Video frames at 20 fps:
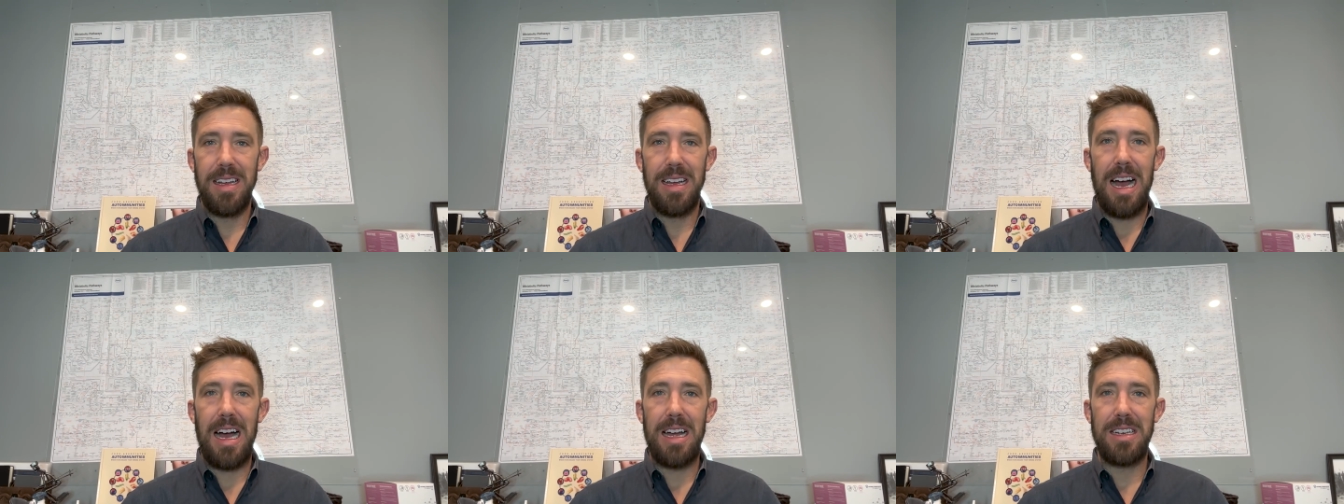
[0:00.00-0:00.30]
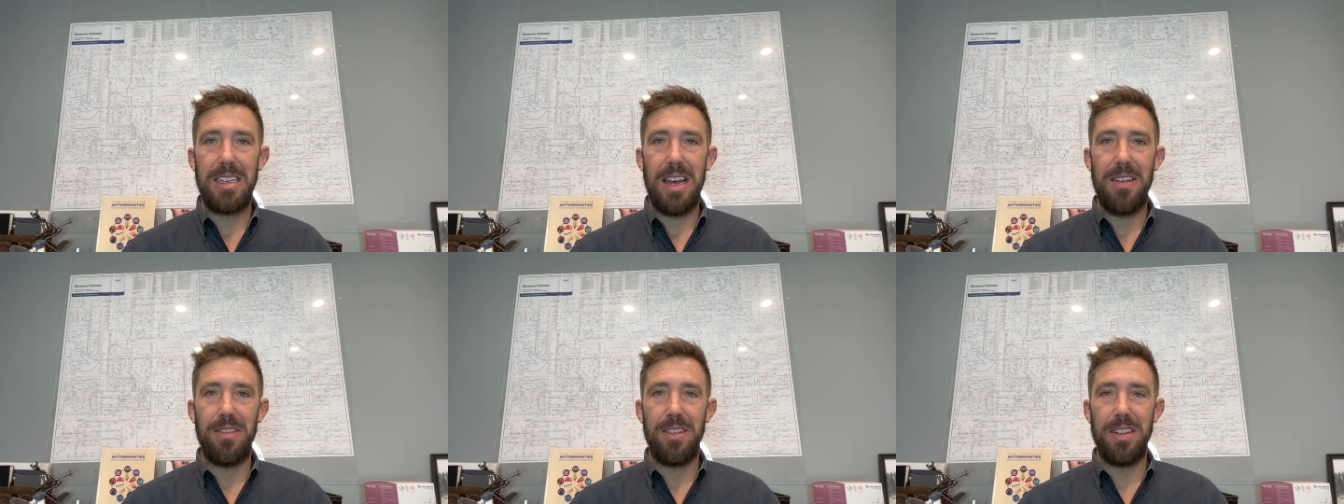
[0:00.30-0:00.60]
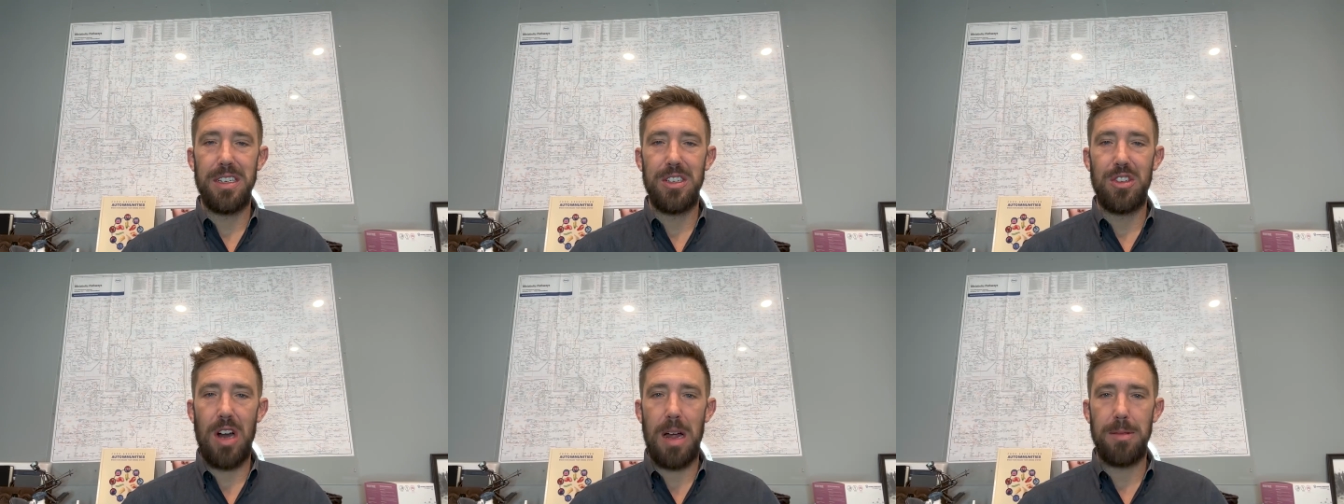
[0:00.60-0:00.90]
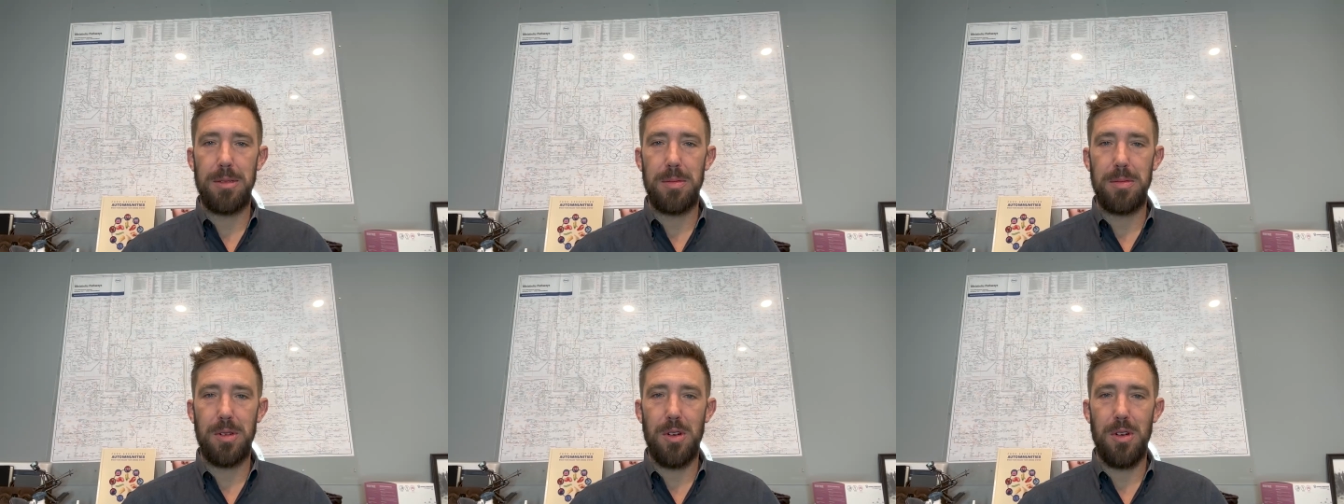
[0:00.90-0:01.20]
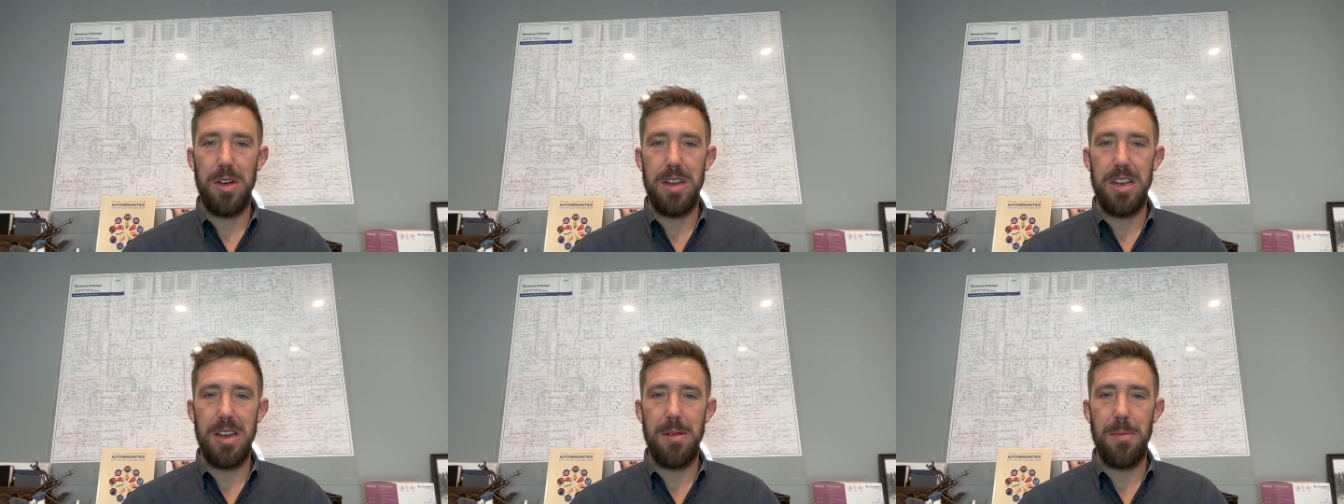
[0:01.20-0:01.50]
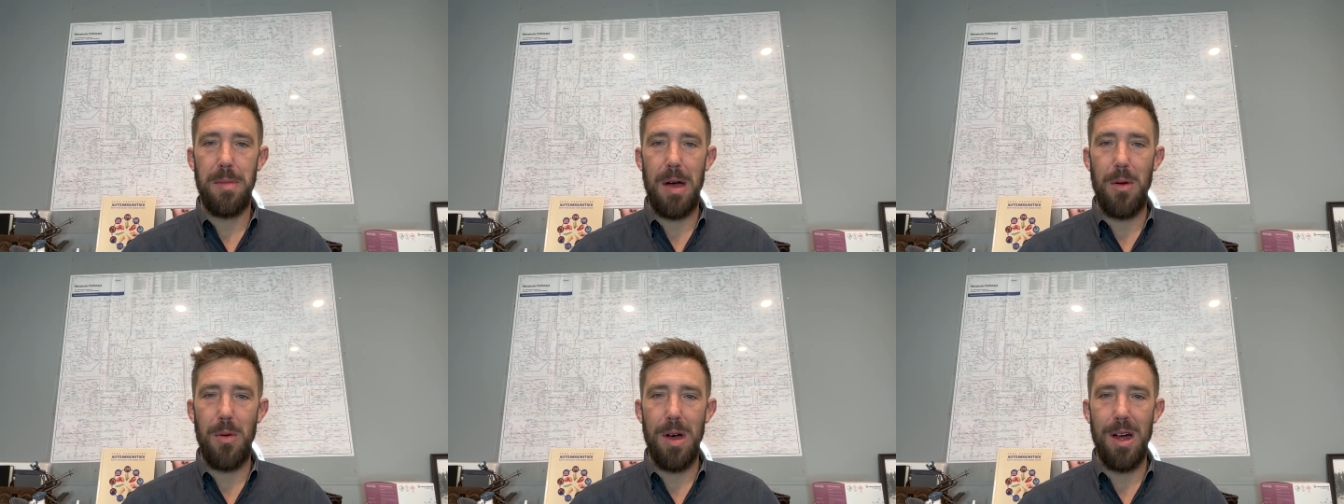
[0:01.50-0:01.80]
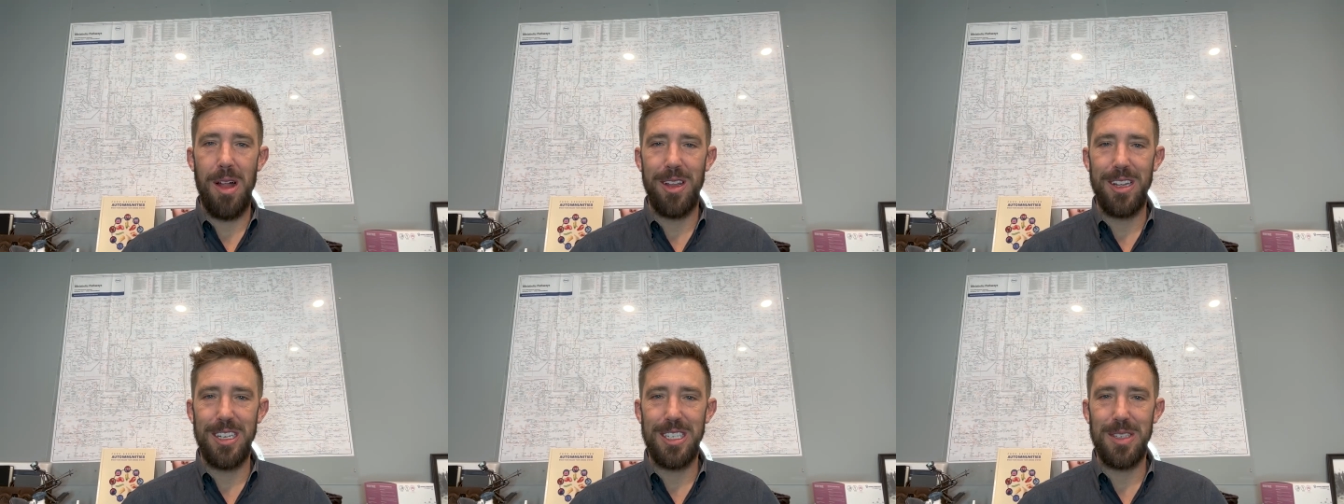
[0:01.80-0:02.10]
I definitely drop some coin into my
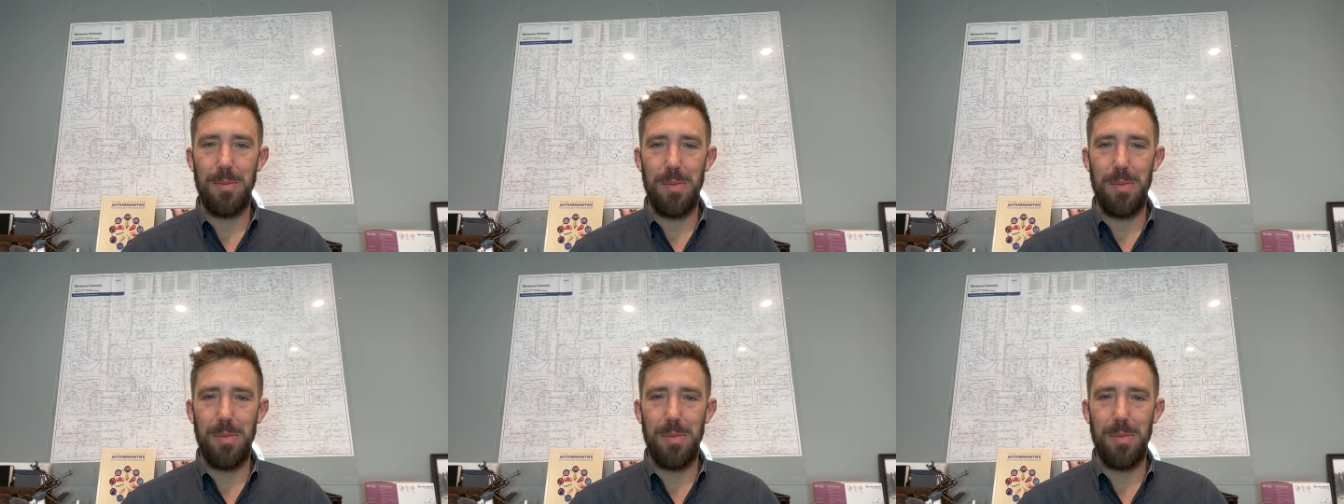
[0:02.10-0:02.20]
wellness,